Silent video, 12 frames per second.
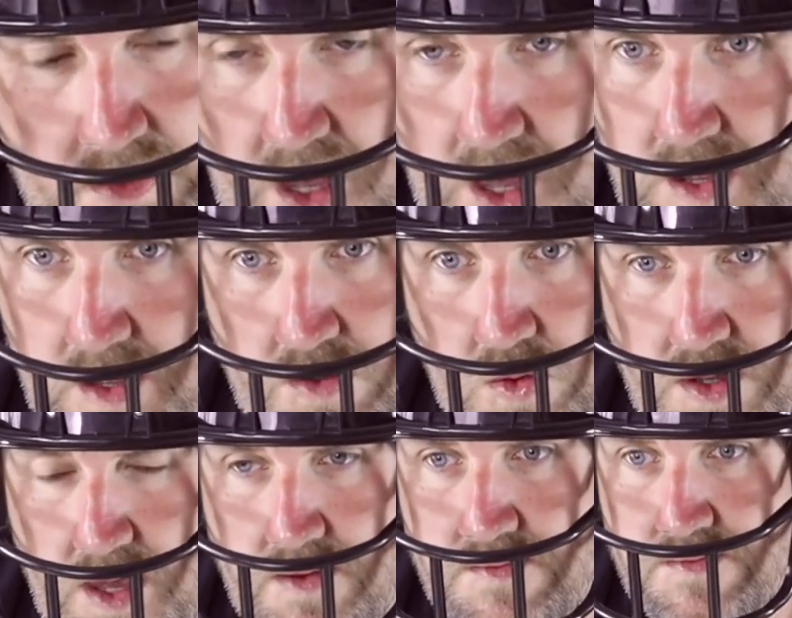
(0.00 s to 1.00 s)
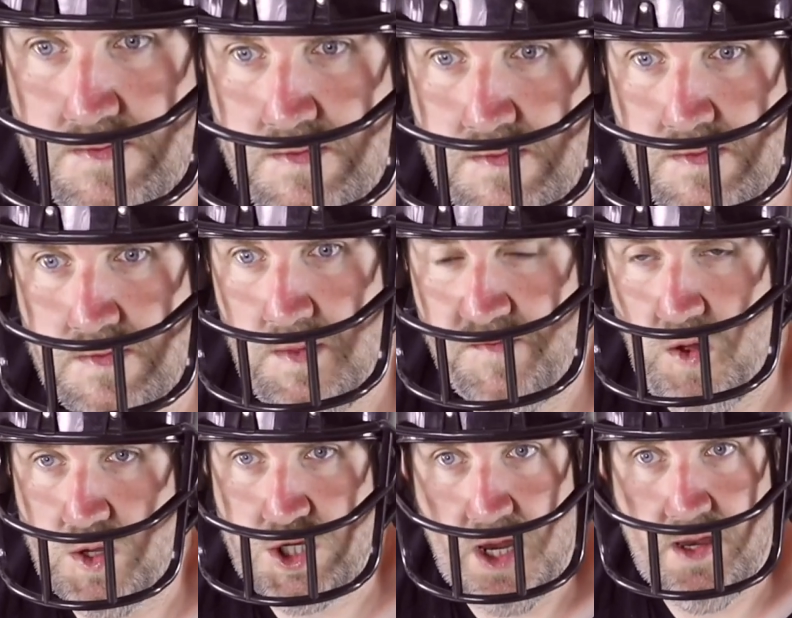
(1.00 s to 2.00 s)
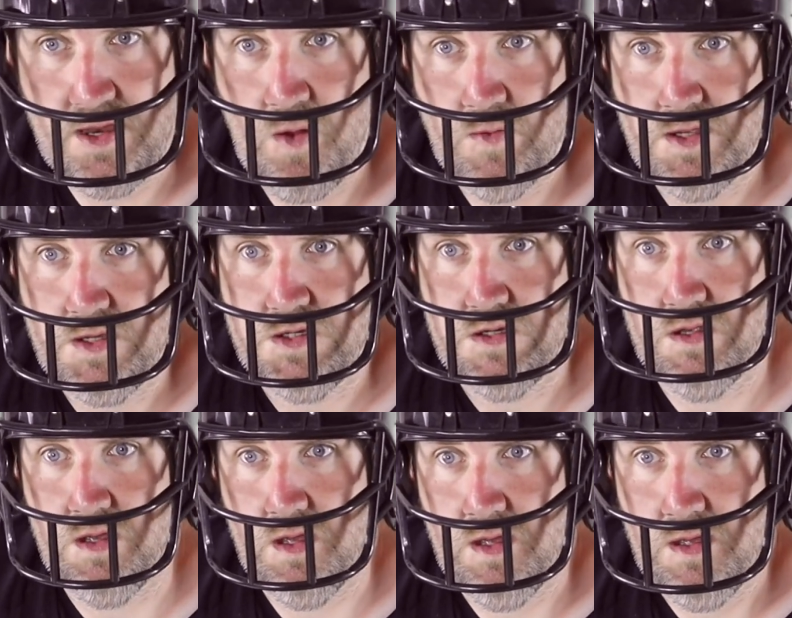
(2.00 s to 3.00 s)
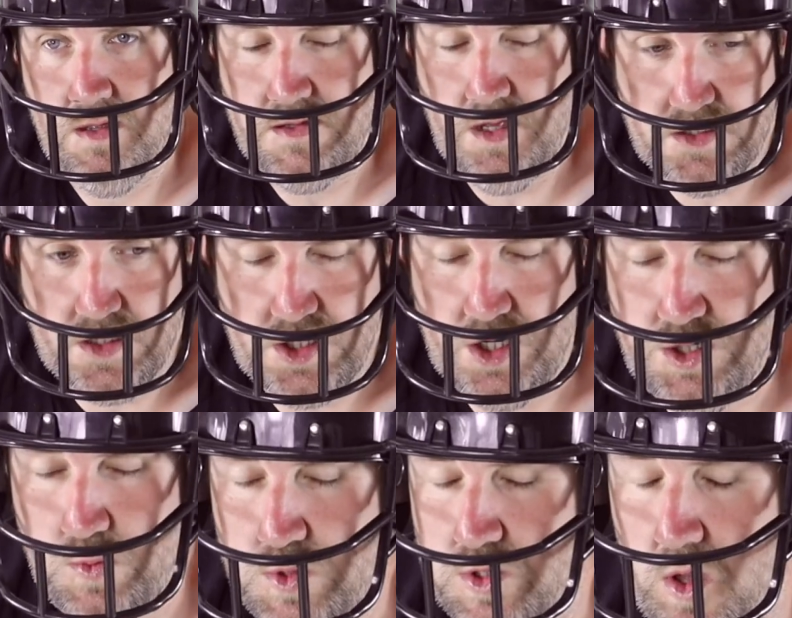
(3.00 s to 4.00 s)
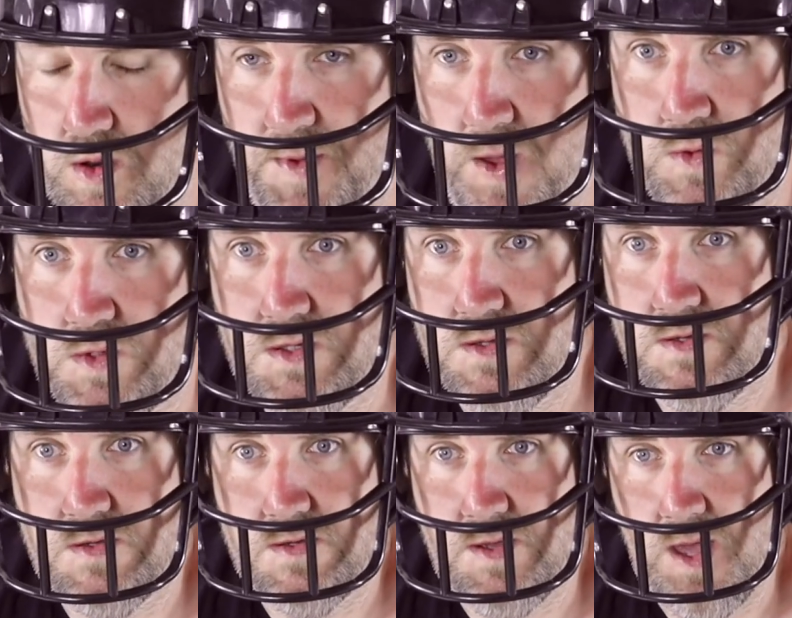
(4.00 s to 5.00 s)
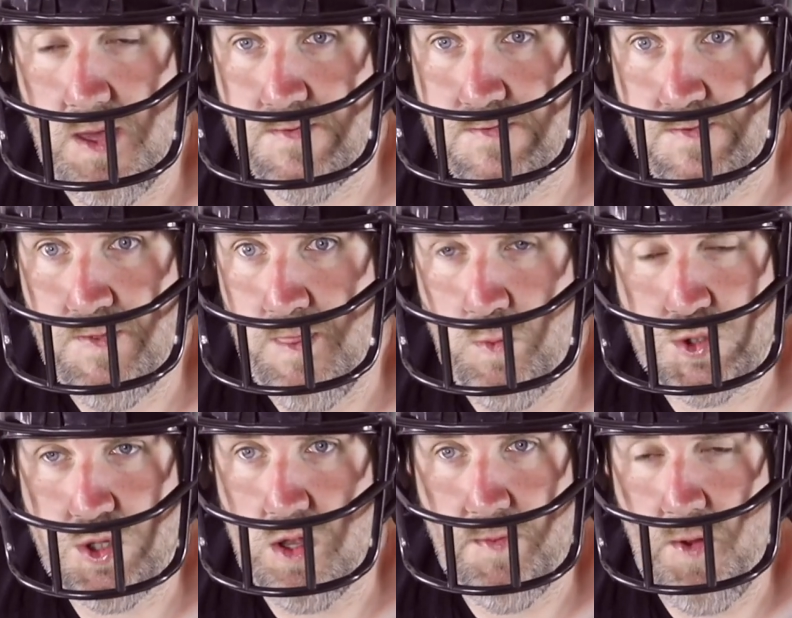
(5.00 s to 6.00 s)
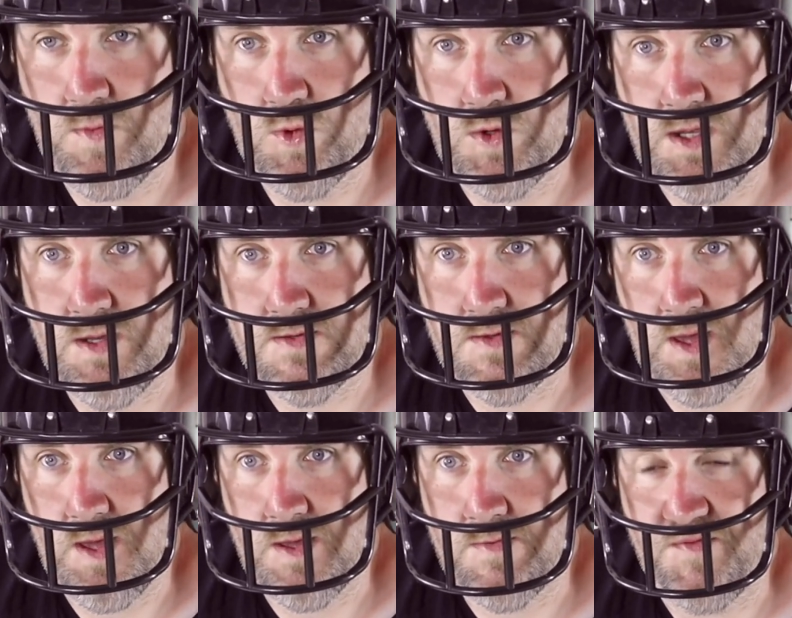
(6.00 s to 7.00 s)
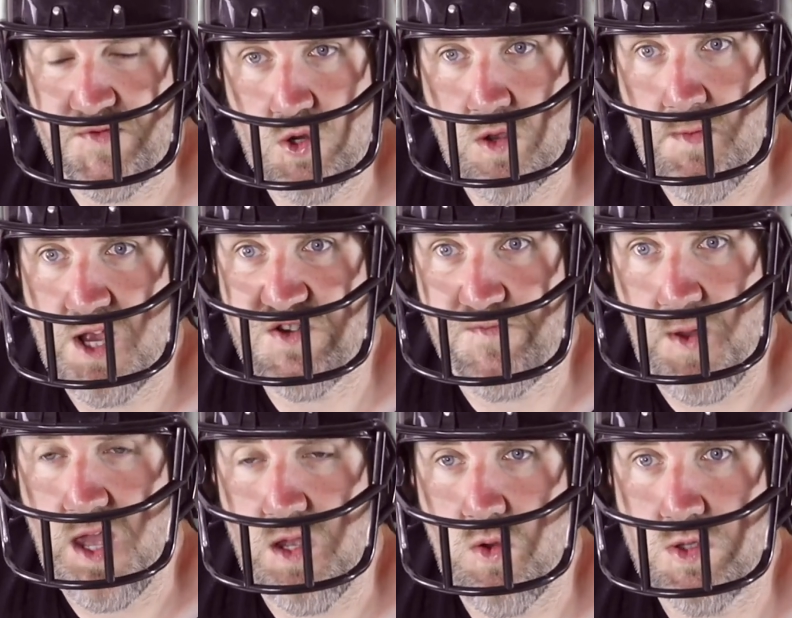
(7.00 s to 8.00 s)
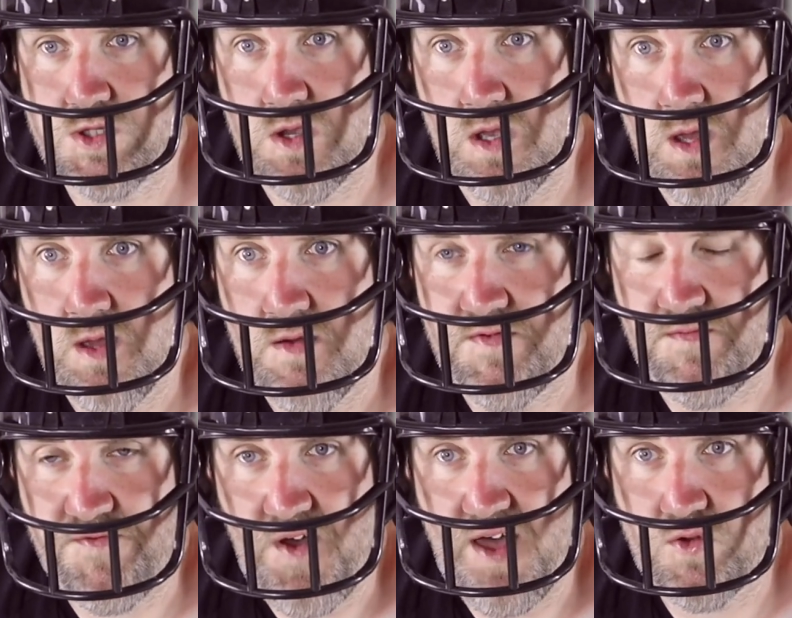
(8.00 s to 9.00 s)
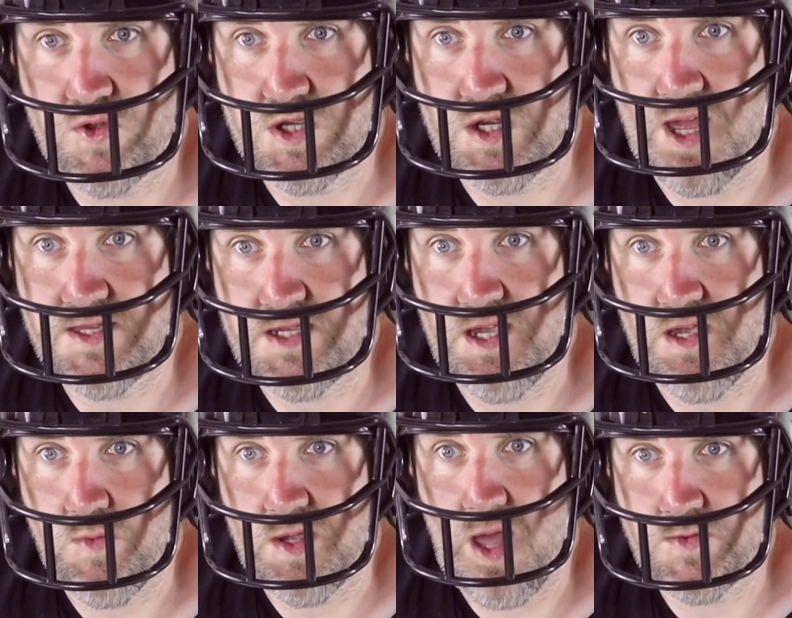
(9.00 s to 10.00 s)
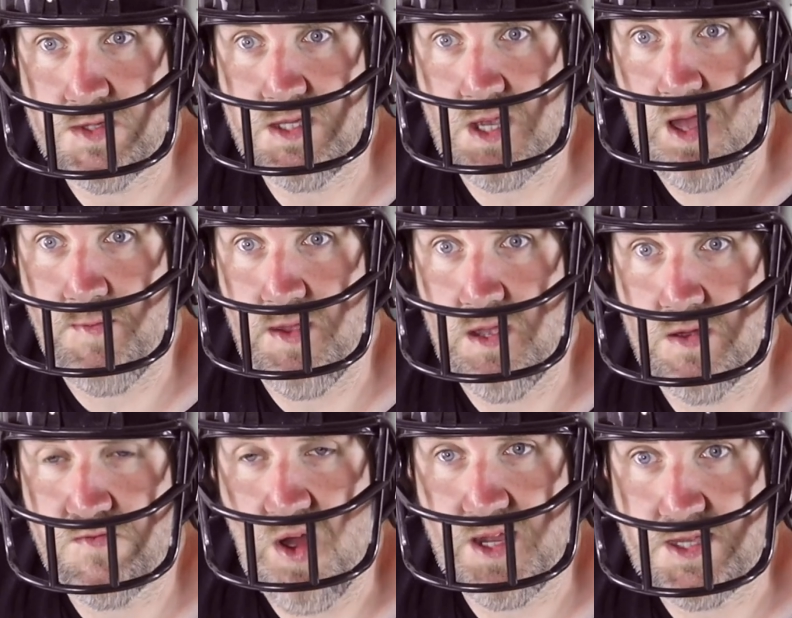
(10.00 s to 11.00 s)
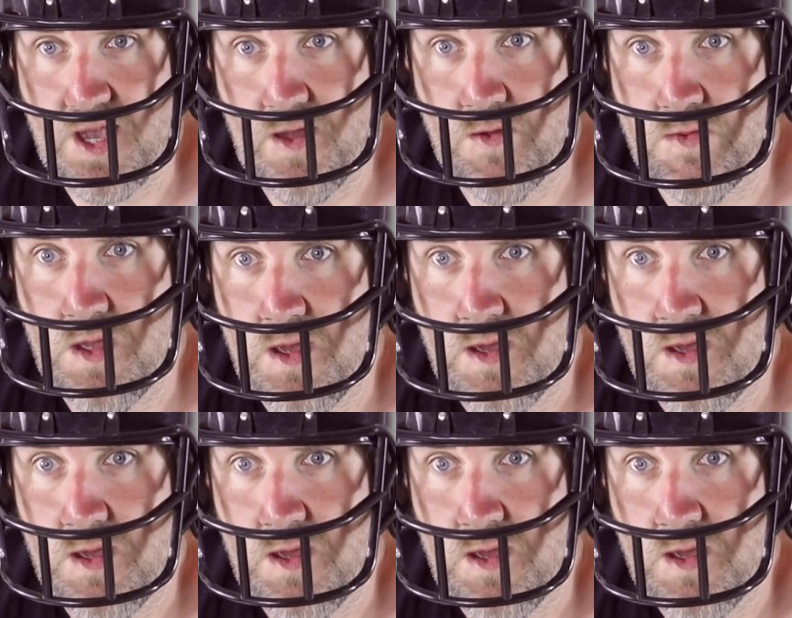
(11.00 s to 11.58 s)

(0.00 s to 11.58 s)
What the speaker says: Yeah, look, I've got to say now, this decision was not about money. I took a massive pay cut from £500,000 a year with County Derby right down